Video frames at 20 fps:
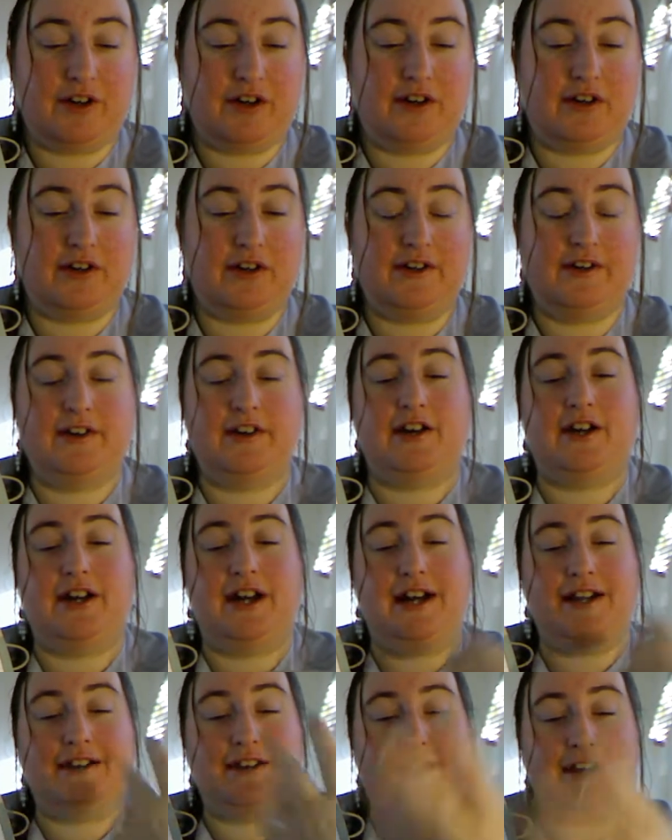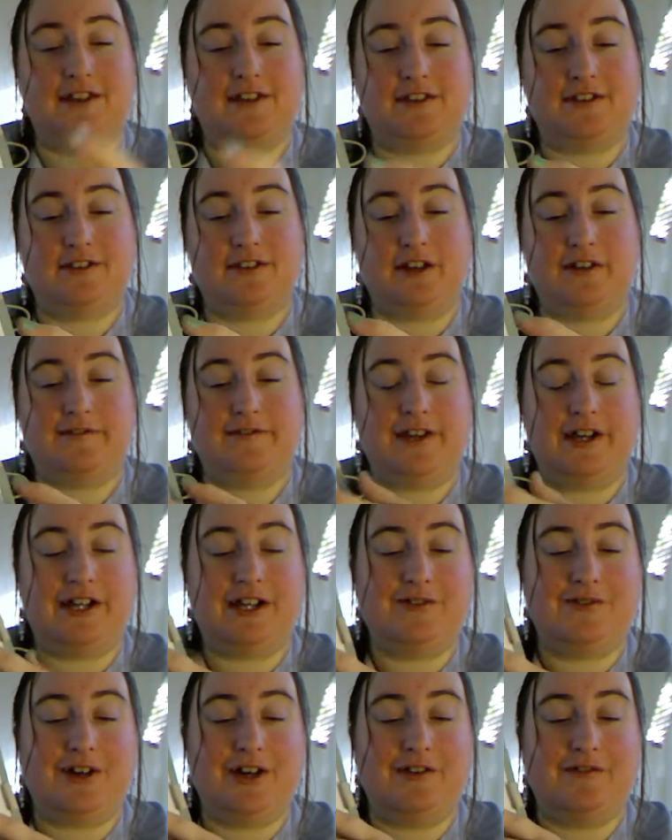done, and then I add other stuff. Like
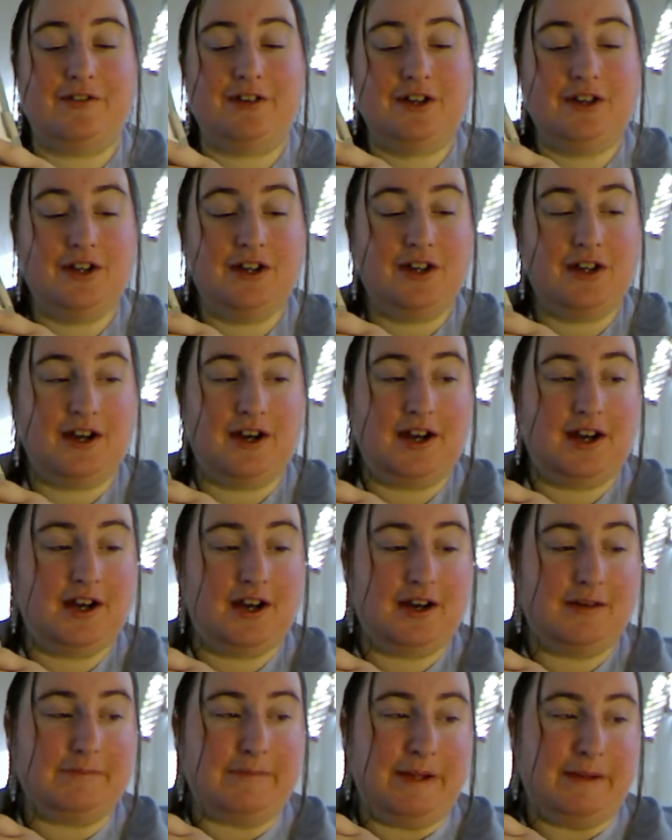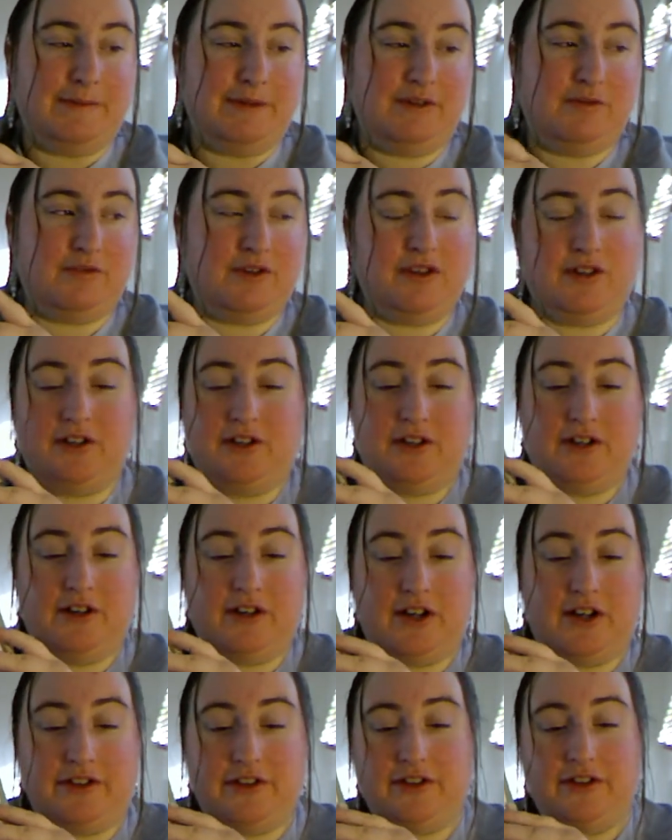if I've maybe written
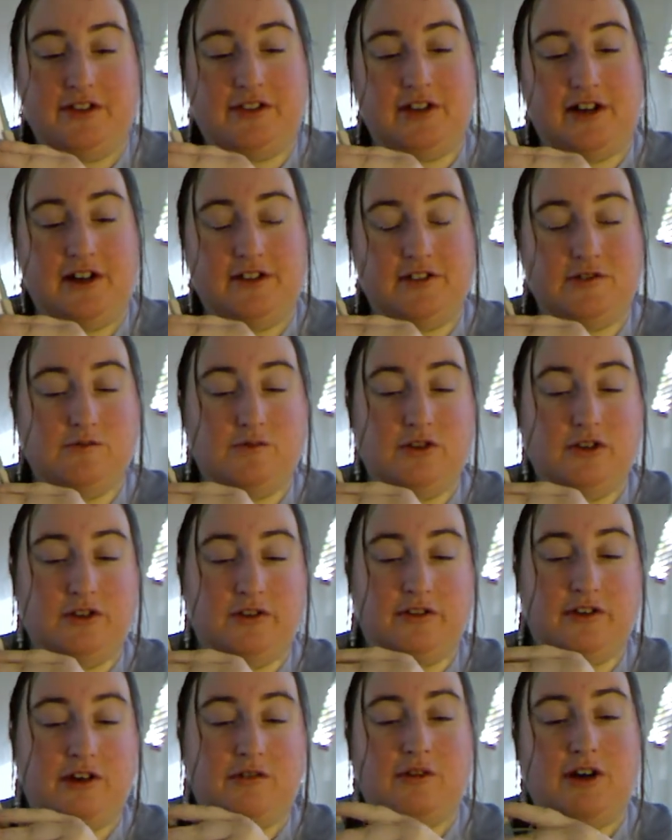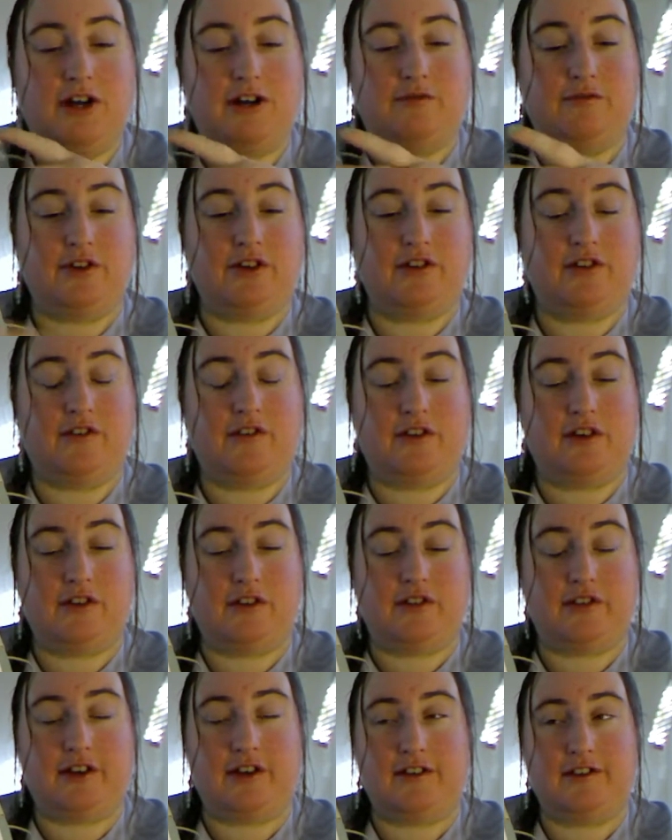another 1,000 words, I'll write written another
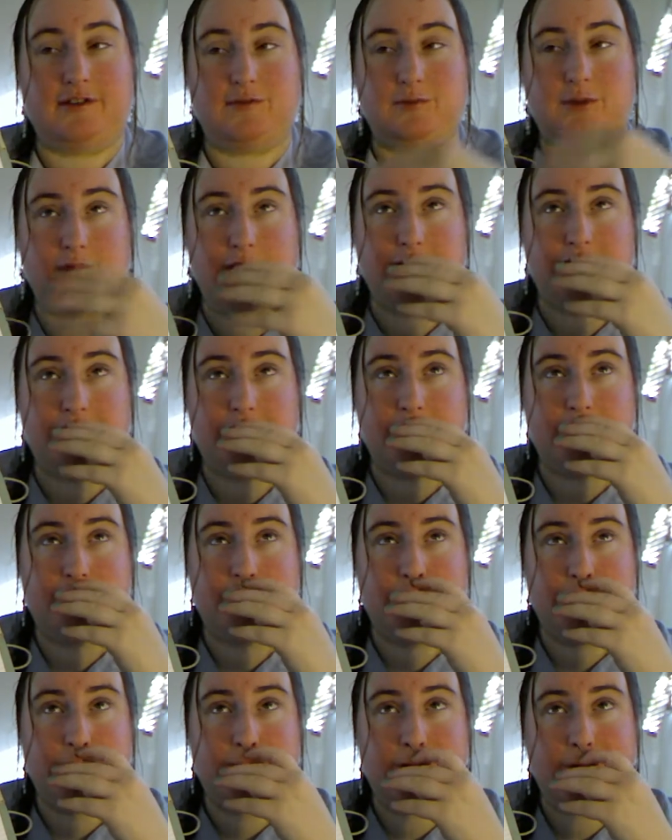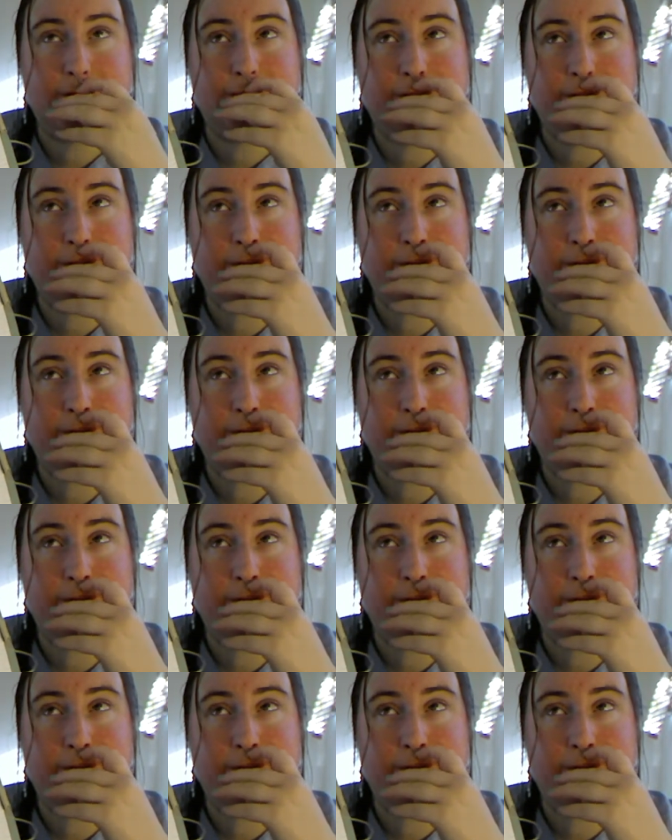1,000 words, or